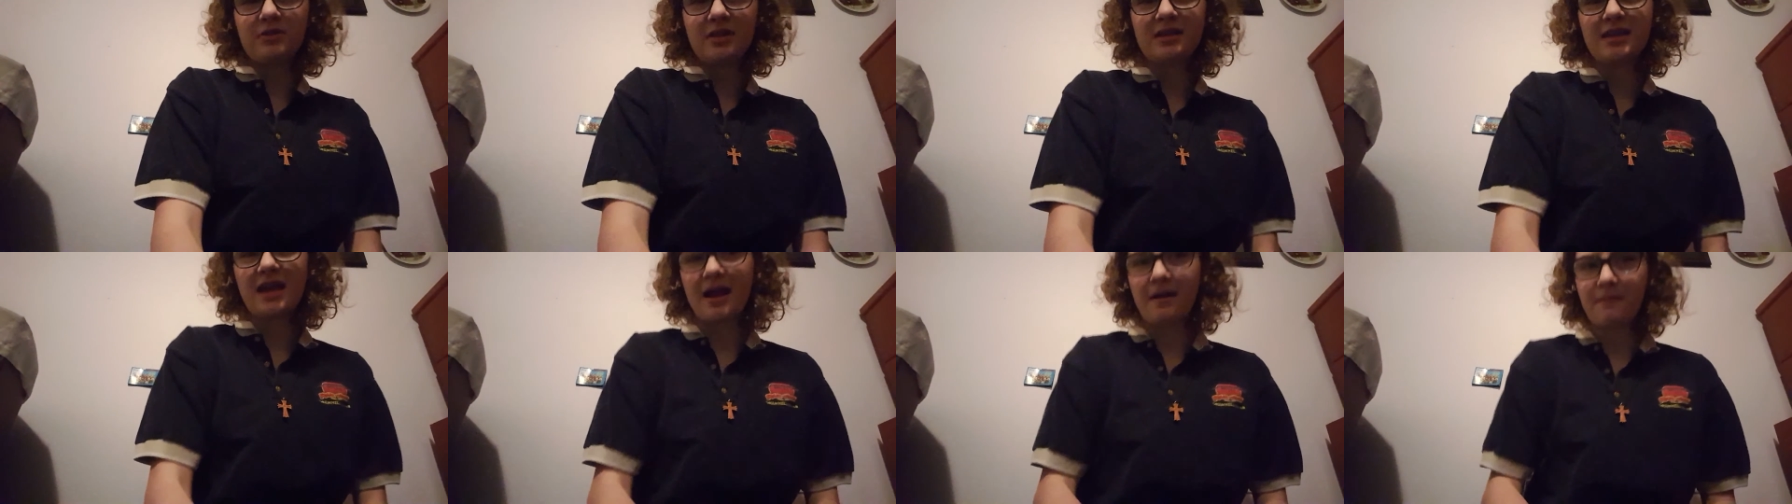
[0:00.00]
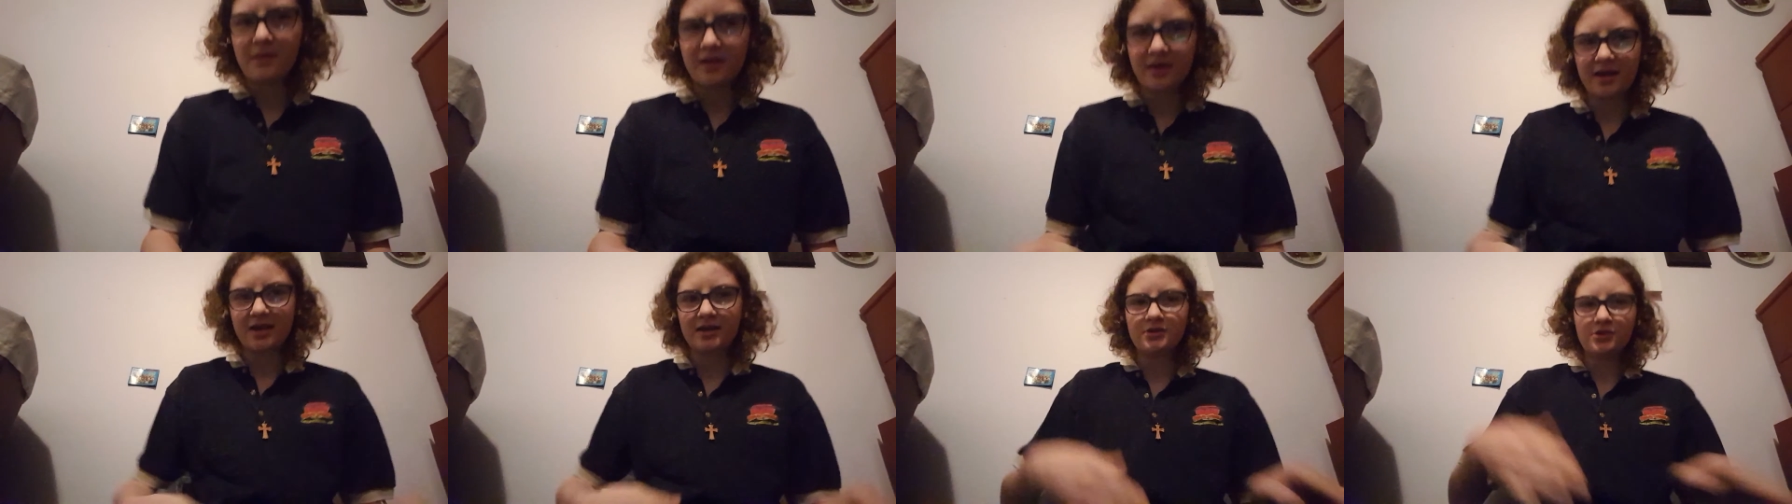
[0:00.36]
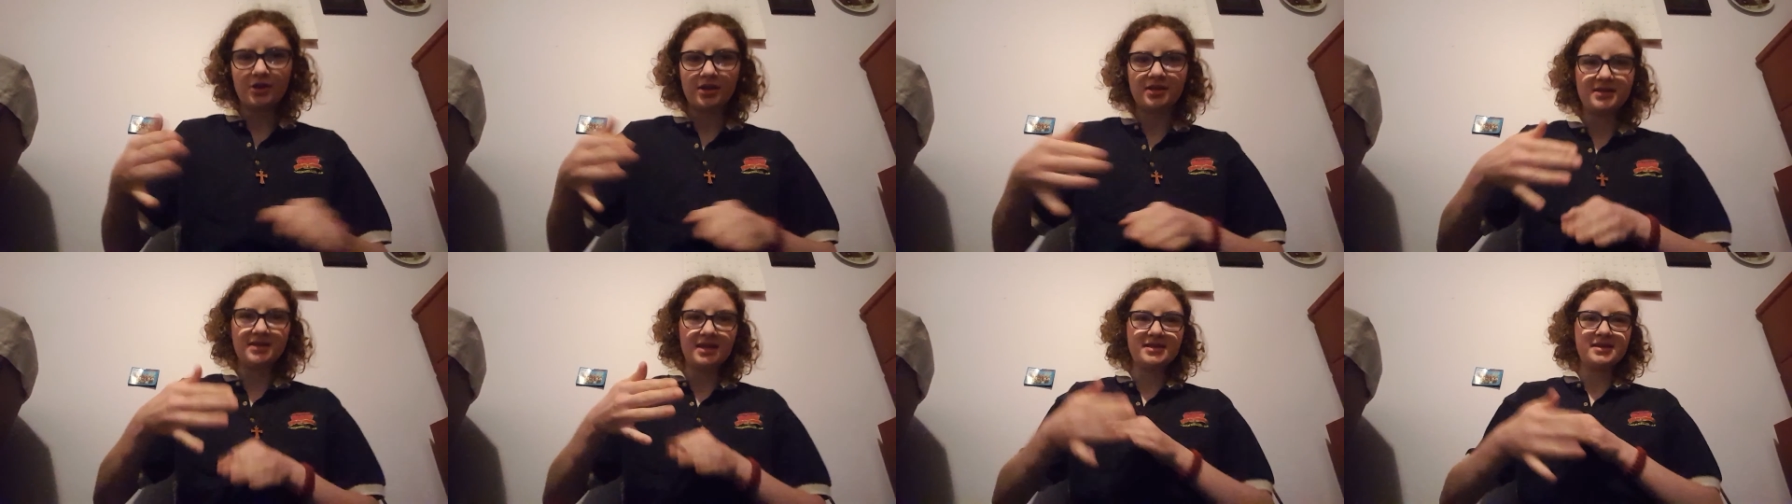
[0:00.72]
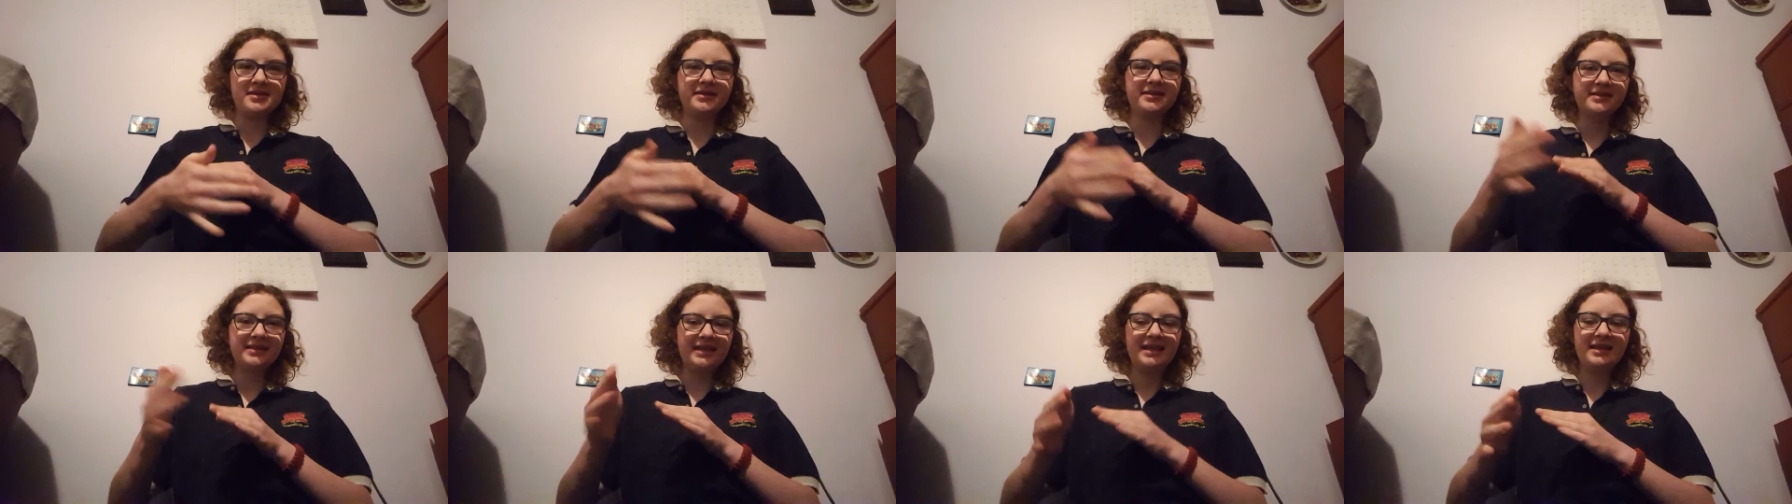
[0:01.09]
the timeline, I guess you could say, is
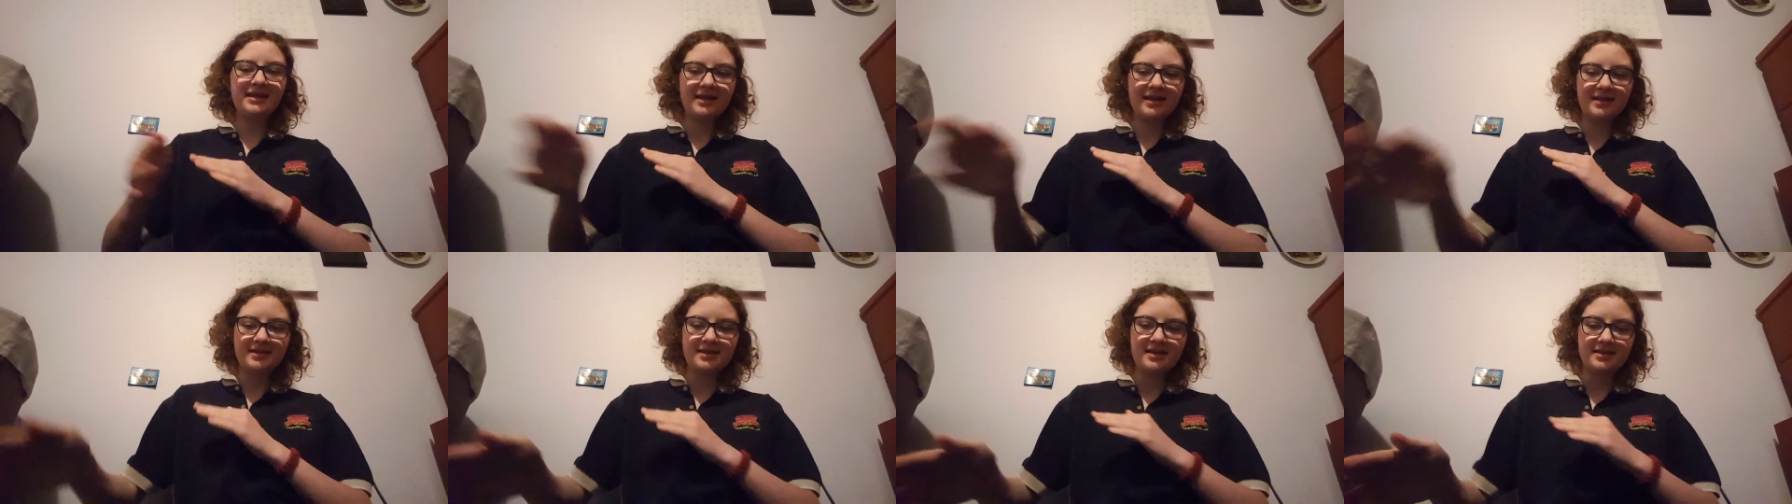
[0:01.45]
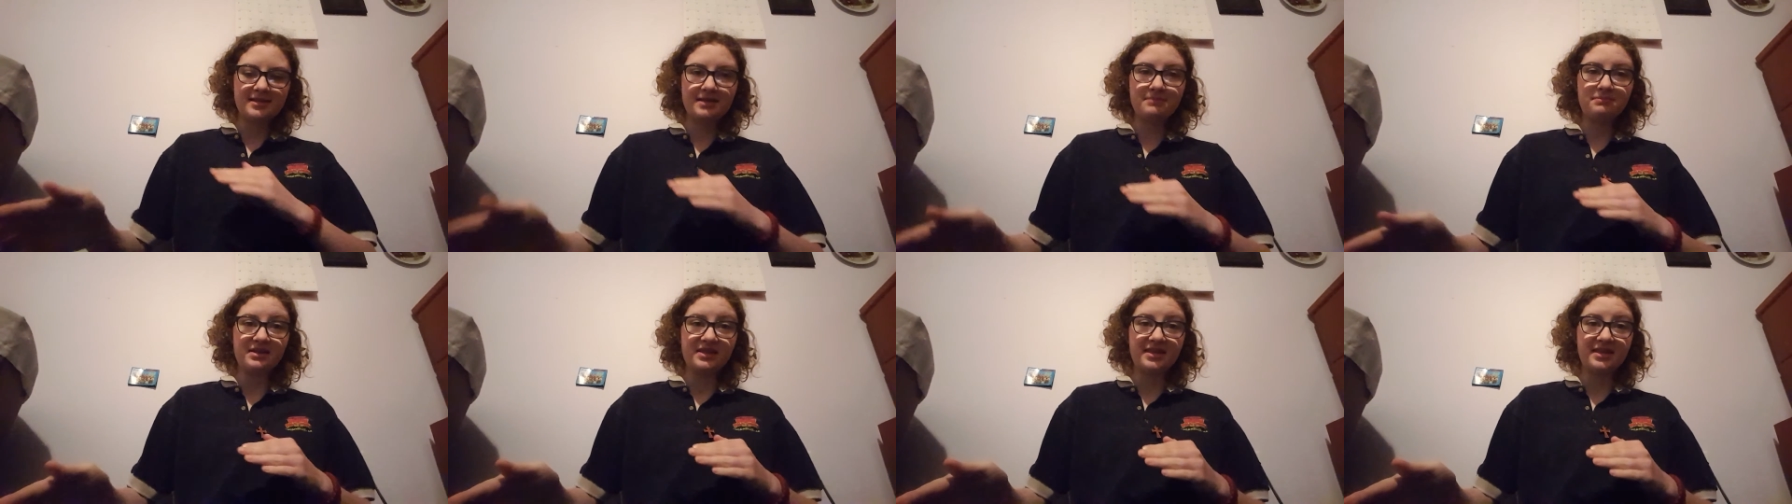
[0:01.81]
a little inconsistent,